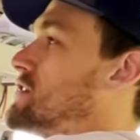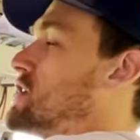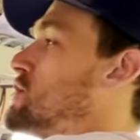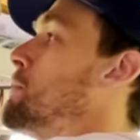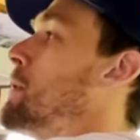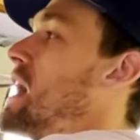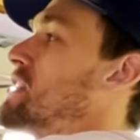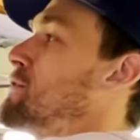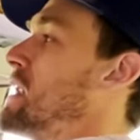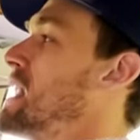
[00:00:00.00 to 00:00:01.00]
It's a super
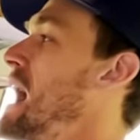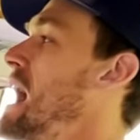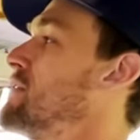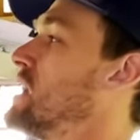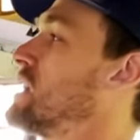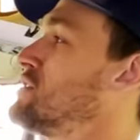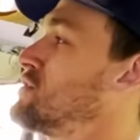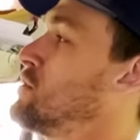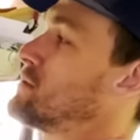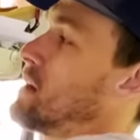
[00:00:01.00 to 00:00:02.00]
nice fan to have, and it
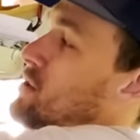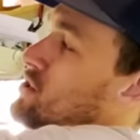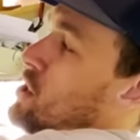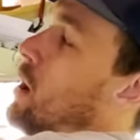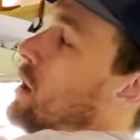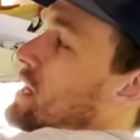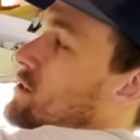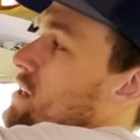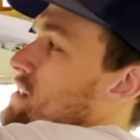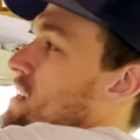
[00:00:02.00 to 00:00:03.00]
consumes almost no
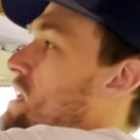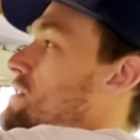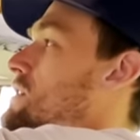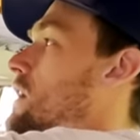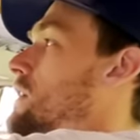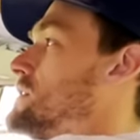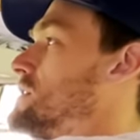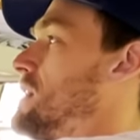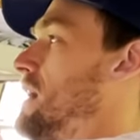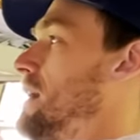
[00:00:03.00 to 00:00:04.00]
electricity, so
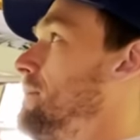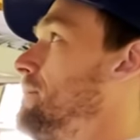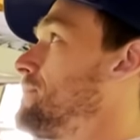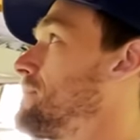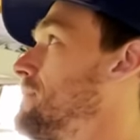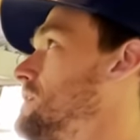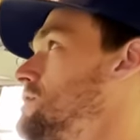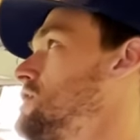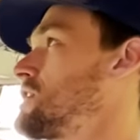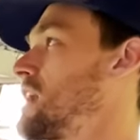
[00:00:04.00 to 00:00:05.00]
it's
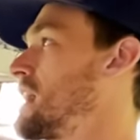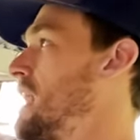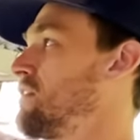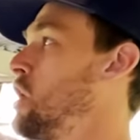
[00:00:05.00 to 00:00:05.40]
just like kind of a